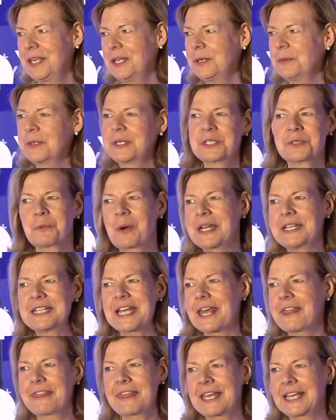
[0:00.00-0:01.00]
who was one
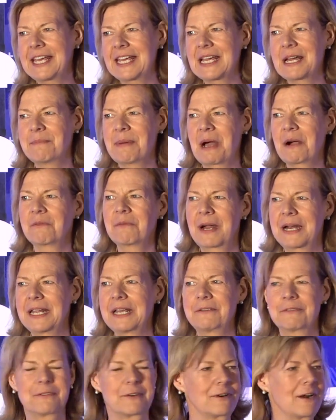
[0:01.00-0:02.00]
day thinking about
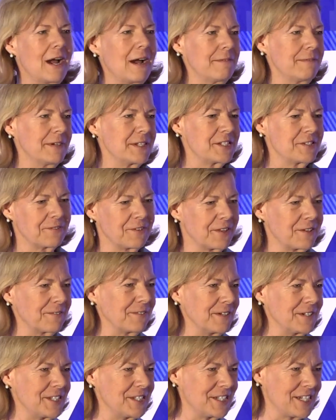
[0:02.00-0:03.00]
running for office for the
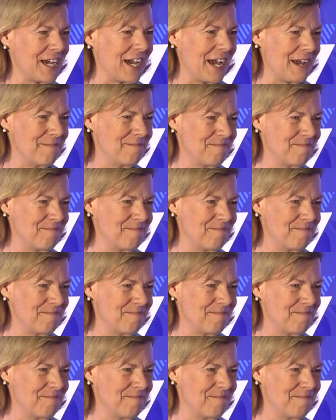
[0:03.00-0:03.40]
first time.